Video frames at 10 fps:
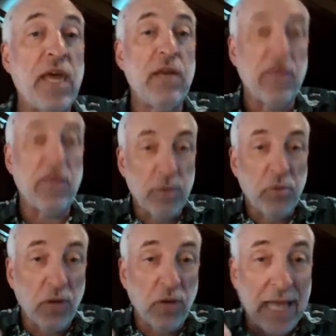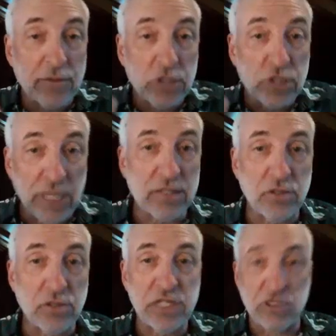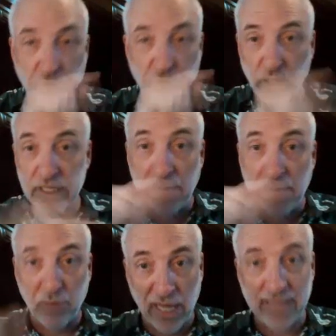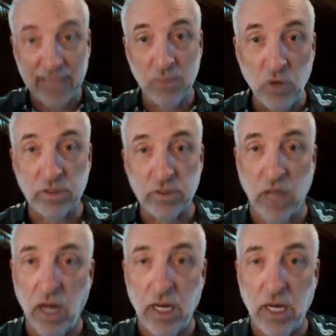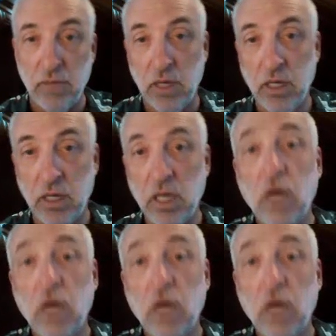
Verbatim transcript: Then if we pull out just those central points and plot them over time,